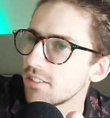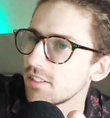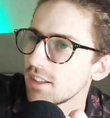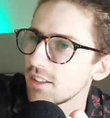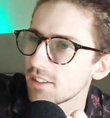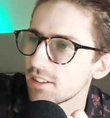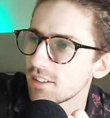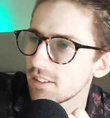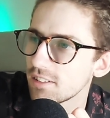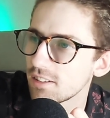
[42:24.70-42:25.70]
He's
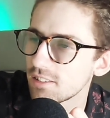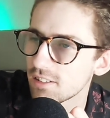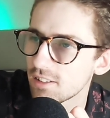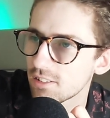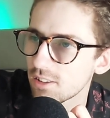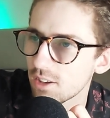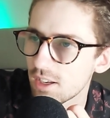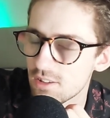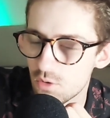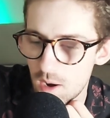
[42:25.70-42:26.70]
a
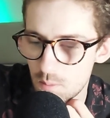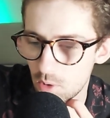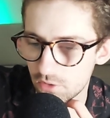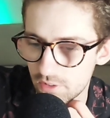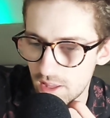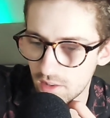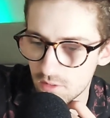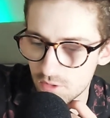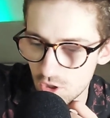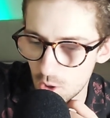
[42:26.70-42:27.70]
great personality
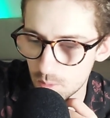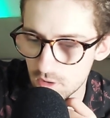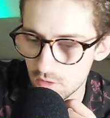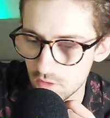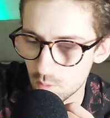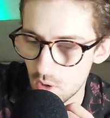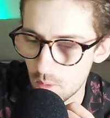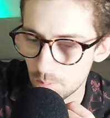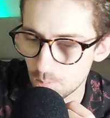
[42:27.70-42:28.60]
for the competition as well.